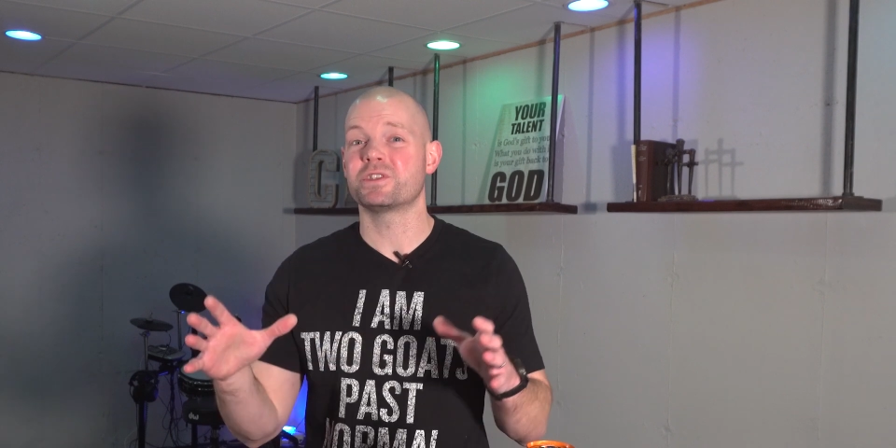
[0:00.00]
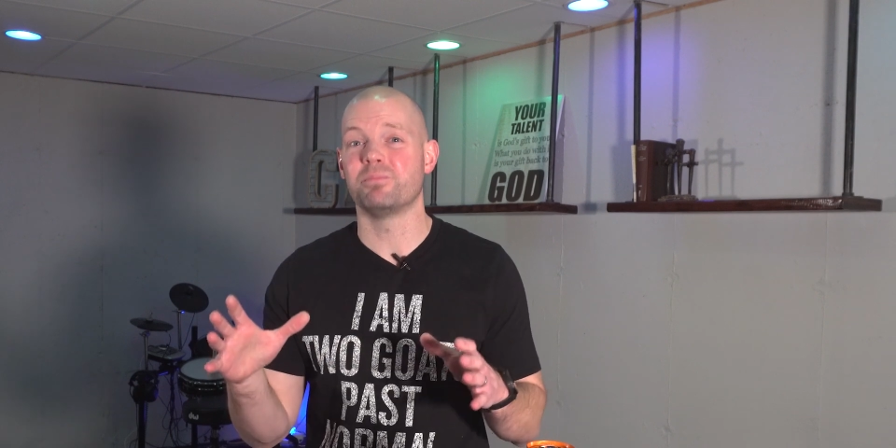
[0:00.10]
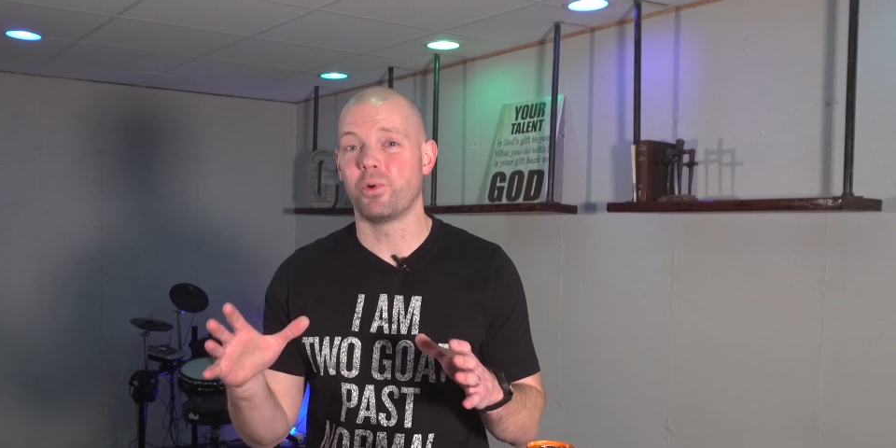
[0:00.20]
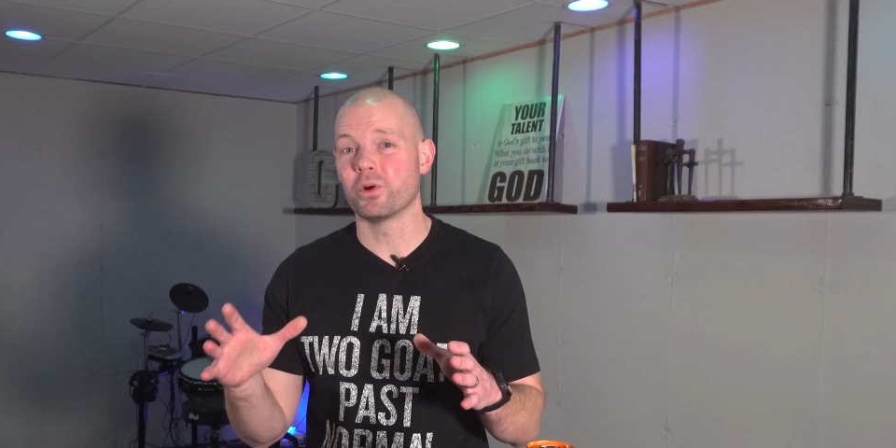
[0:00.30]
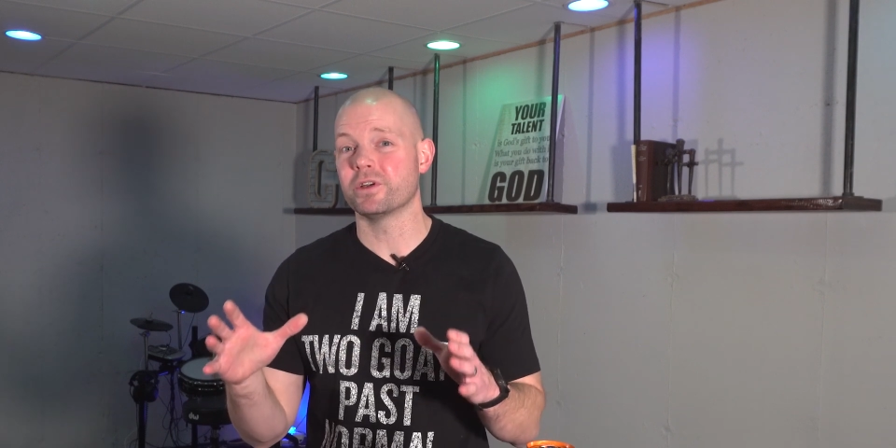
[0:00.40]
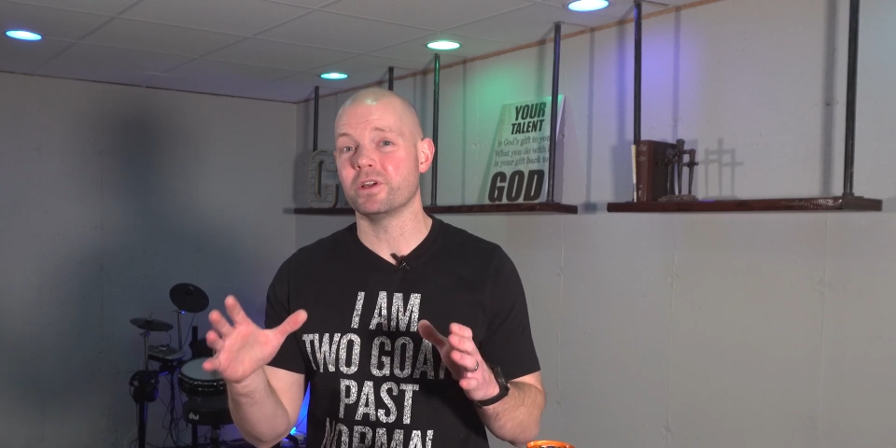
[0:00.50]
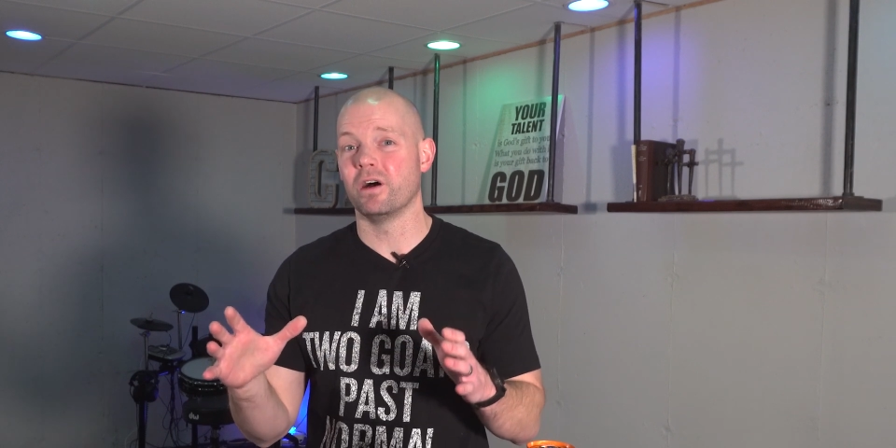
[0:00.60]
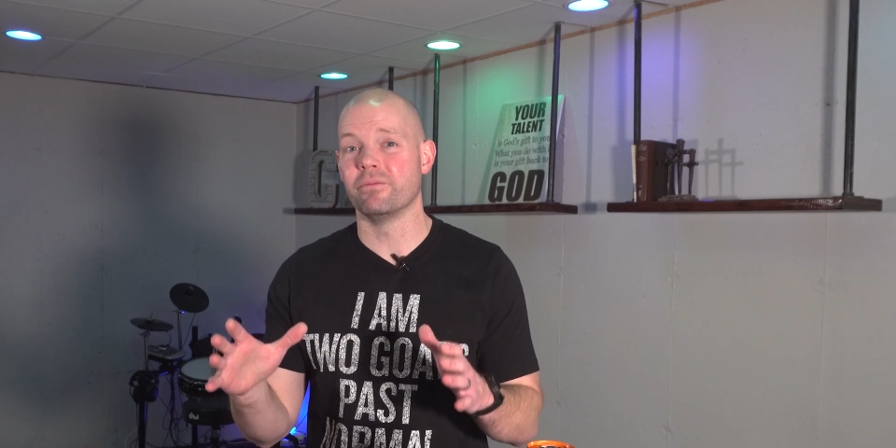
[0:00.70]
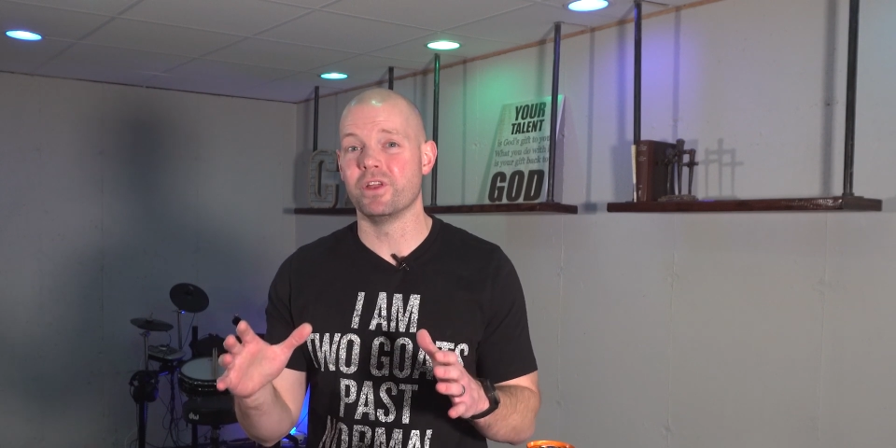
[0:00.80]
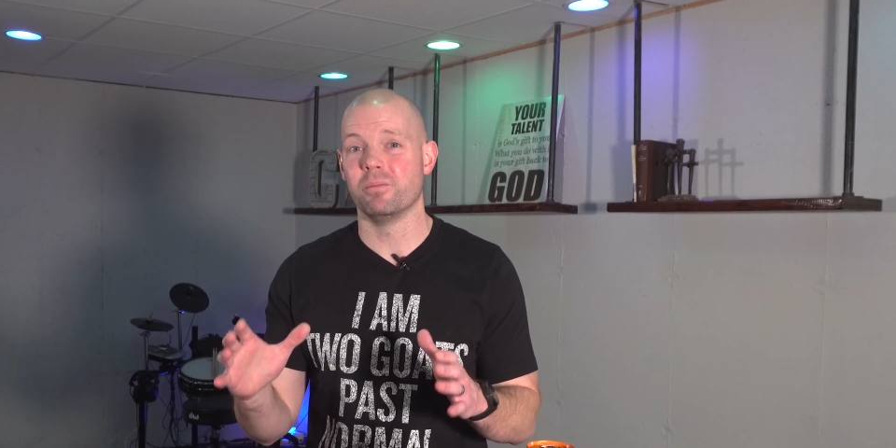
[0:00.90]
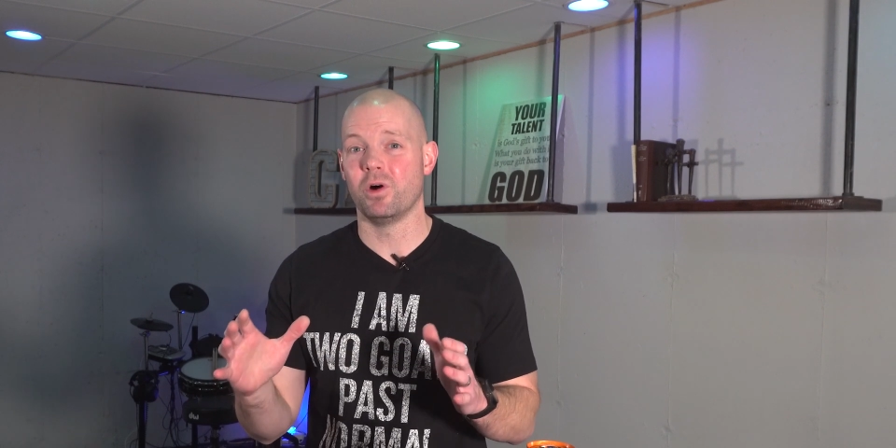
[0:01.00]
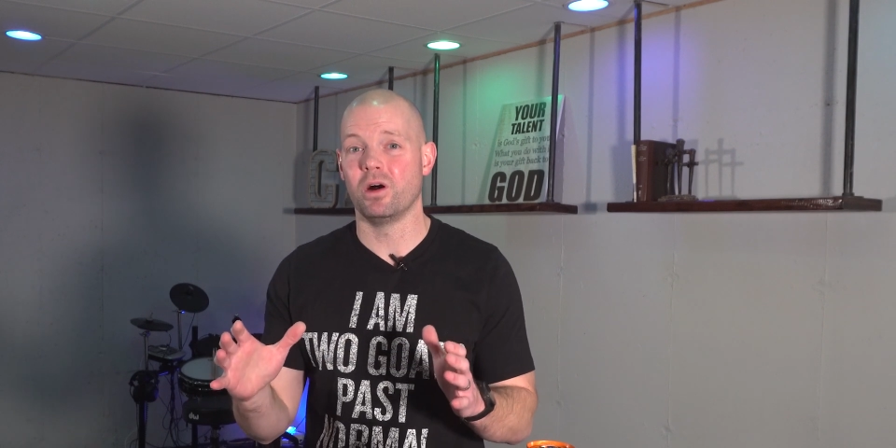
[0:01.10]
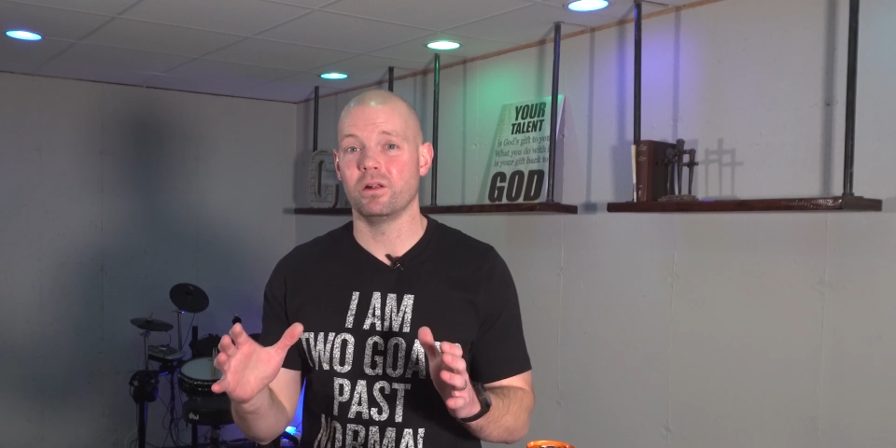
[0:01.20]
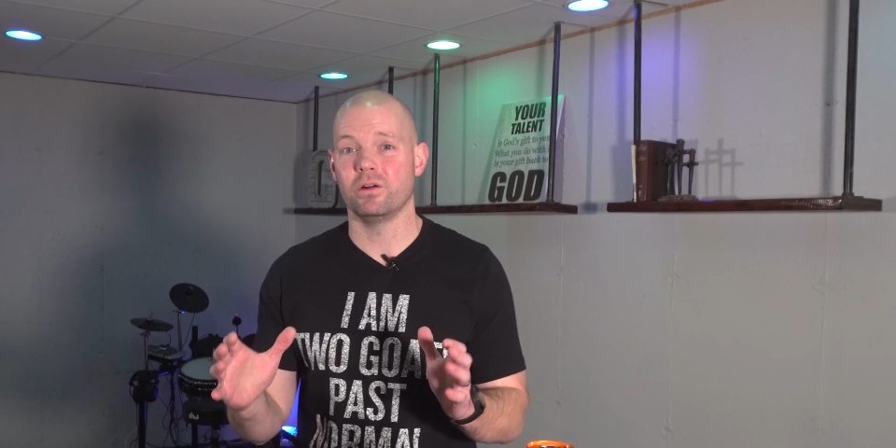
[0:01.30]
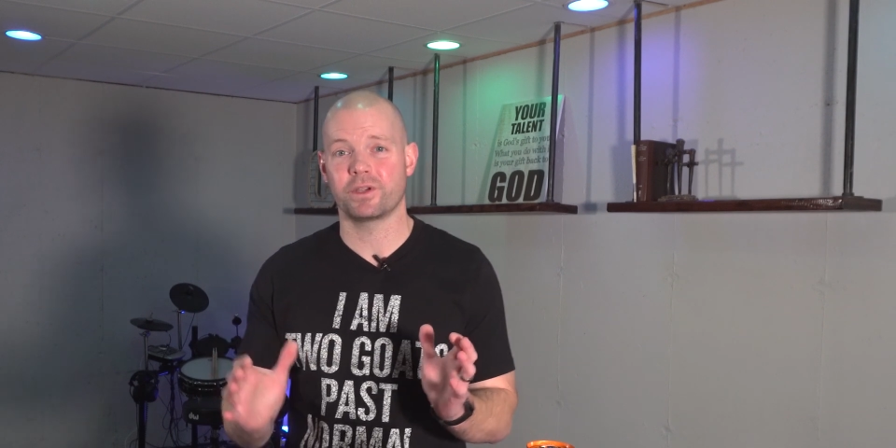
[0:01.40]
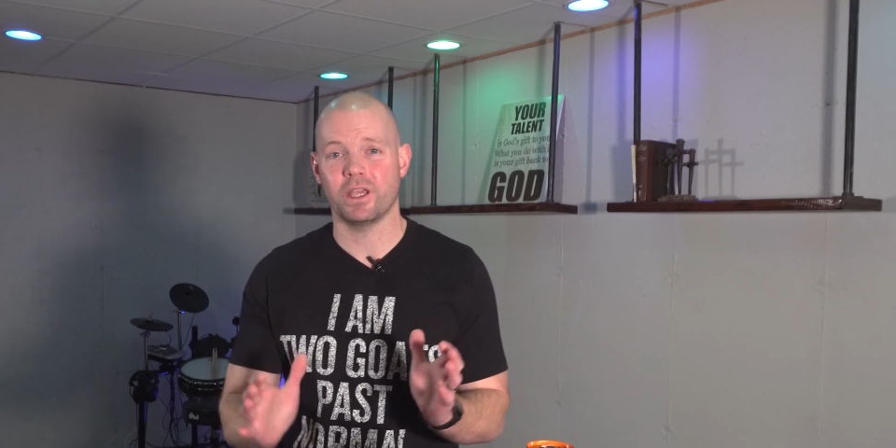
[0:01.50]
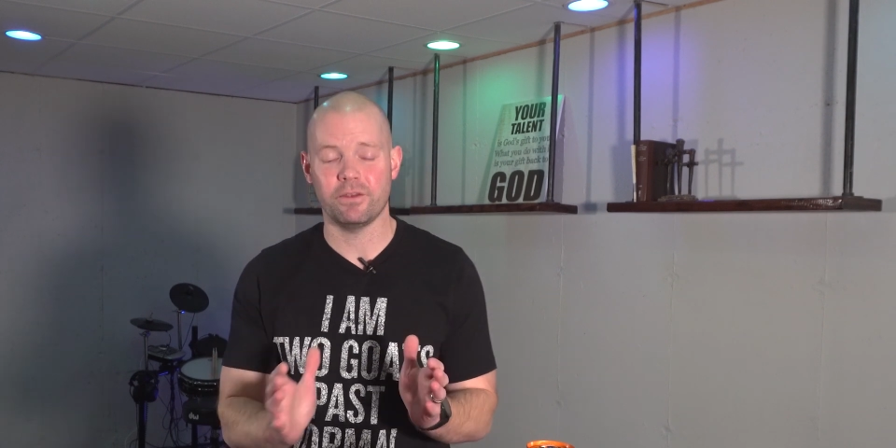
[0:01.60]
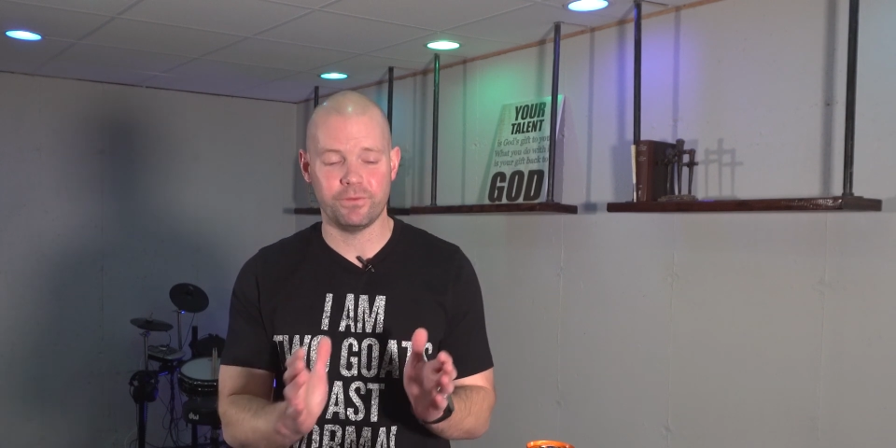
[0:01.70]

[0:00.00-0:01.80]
important of them all, okay?